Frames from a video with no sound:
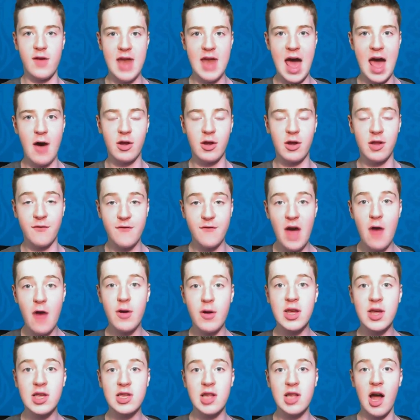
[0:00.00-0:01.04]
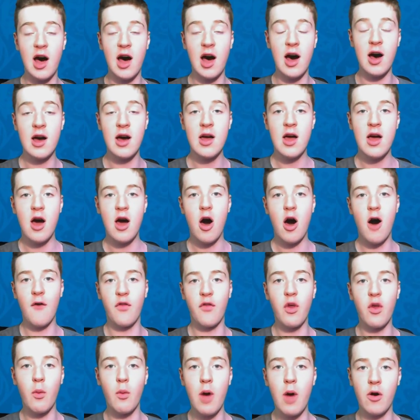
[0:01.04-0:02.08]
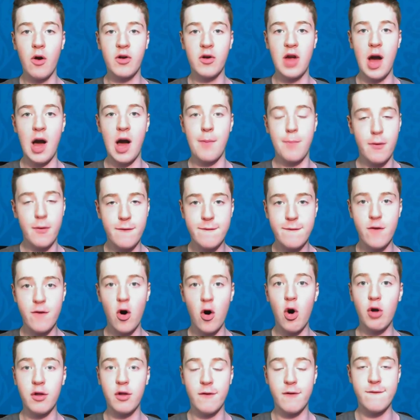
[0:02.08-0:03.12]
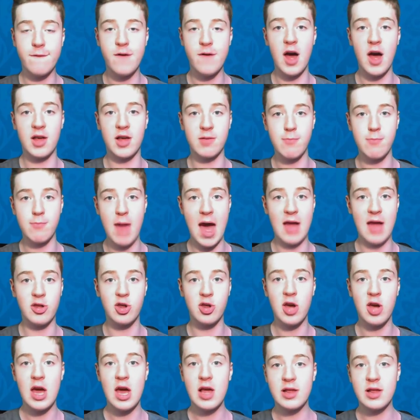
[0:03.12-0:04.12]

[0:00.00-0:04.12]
Now at the very start of the World Cup, before the first match,